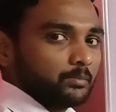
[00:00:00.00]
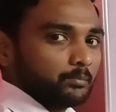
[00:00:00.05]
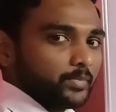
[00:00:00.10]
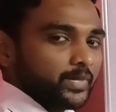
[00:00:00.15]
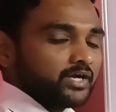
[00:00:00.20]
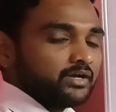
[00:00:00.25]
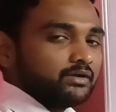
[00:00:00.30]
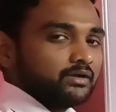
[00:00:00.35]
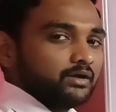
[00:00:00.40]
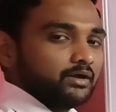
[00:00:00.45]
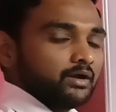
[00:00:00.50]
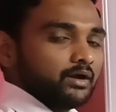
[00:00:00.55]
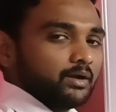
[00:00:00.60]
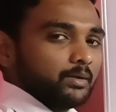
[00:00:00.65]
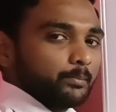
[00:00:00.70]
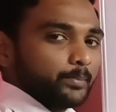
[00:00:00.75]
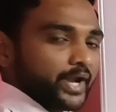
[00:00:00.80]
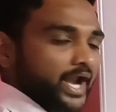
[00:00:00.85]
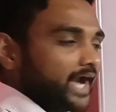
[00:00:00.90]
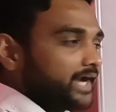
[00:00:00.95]
But
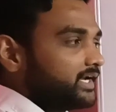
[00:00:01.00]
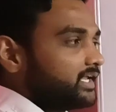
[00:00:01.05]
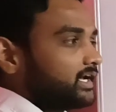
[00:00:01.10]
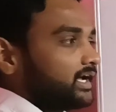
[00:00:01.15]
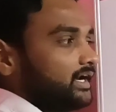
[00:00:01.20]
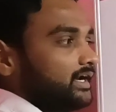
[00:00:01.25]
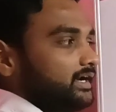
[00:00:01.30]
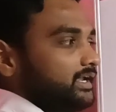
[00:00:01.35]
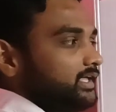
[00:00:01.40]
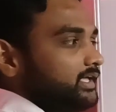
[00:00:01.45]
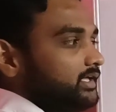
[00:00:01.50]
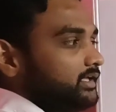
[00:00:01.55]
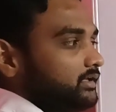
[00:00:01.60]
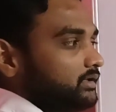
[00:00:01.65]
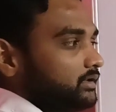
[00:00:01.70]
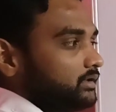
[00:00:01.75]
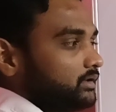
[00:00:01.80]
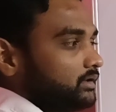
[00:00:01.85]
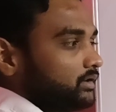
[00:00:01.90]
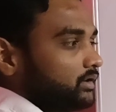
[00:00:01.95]

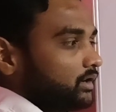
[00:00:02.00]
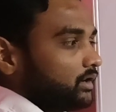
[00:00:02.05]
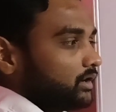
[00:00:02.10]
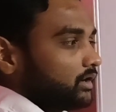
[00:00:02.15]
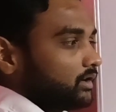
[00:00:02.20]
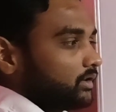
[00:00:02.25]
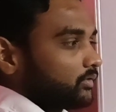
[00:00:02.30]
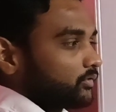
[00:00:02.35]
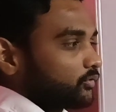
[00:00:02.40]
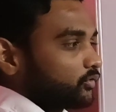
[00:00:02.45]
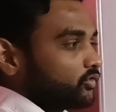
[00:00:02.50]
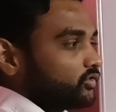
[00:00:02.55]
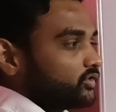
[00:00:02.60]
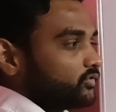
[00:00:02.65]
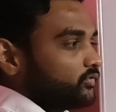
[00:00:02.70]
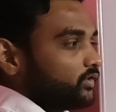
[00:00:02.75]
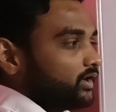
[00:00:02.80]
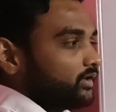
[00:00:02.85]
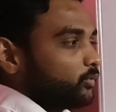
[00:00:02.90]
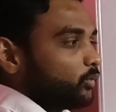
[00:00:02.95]
practically
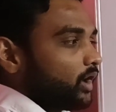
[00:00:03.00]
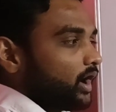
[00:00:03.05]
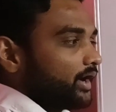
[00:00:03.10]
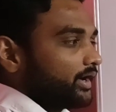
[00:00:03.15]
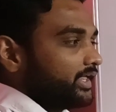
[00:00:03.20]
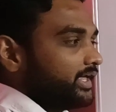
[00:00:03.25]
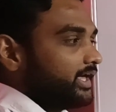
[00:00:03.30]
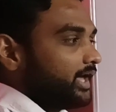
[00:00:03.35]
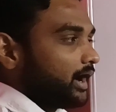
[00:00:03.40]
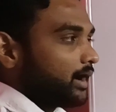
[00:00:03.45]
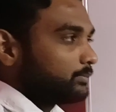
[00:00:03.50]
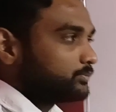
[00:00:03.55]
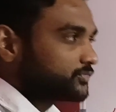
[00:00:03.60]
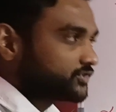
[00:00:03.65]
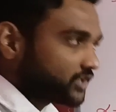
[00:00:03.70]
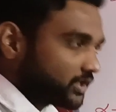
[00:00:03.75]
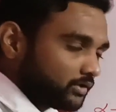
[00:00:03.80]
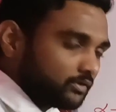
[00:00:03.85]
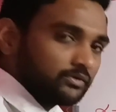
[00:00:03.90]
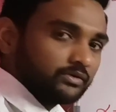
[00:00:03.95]
Rutherford what he
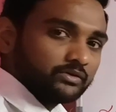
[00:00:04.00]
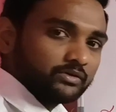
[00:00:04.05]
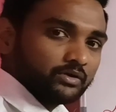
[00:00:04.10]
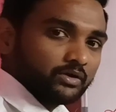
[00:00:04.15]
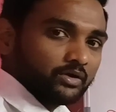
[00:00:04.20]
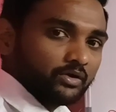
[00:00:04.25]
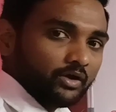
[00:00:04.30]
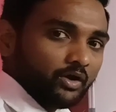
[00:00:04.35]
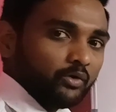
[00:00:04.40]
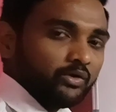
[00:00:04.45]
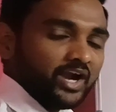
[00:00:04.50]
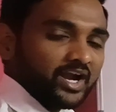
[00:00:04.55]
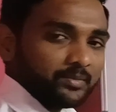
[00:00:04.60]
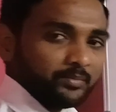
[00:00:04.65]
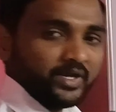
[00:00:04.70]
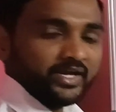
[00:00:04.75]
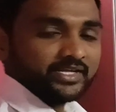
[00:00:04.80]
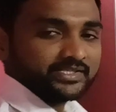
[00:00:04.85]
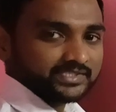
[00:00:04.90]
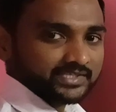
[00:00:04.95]
observed. Now
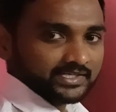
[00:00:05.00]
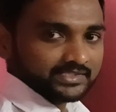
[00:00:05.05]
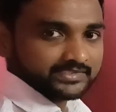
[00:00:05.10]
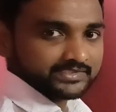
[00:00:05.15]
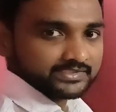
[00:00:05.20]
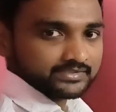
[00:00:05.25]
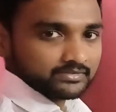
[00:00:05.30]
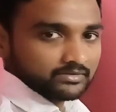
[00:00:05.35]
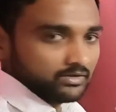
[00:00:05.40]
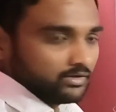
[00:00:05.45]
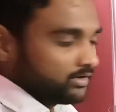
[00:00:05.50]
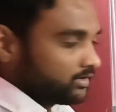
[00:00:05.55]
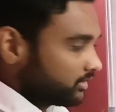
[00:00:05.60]
let me discuss.